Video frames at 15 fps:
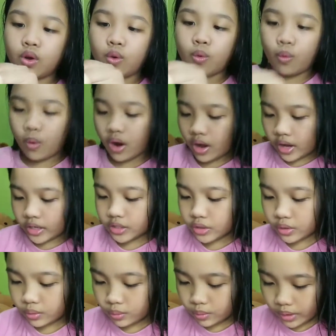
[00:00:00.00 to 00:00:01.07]
What? I
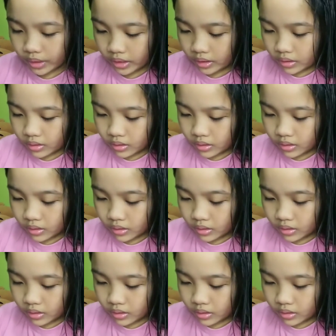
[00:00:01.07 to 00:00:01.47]
just, wait.